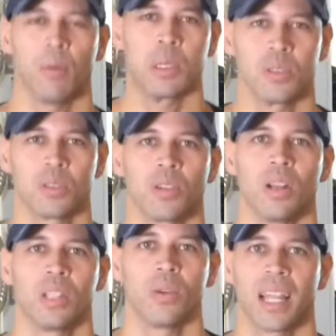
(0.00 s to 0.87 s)
when you
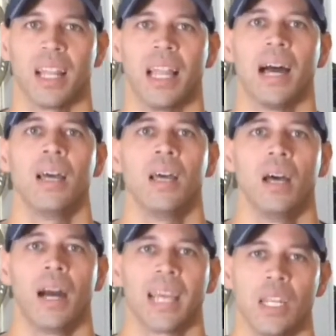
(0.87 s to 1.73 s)
start doing it a lot.
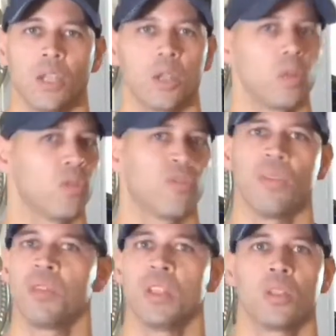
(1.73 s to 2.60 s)
Again, you can do
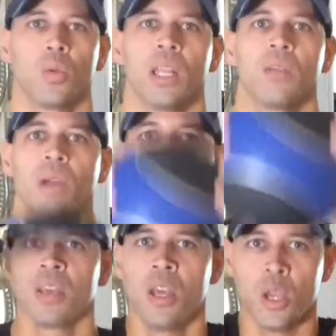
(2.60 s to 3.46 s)
15 to 20
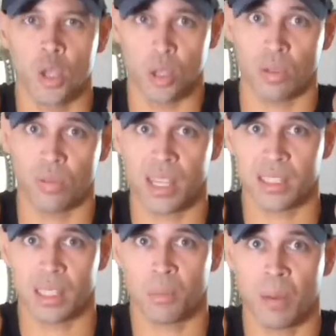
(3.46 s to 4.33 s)
reps. You can
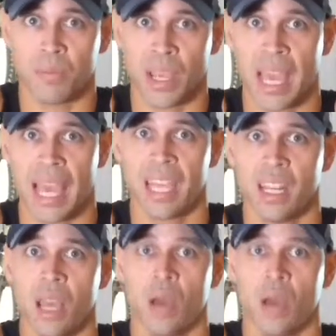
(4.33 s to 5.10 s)
raise it above your head,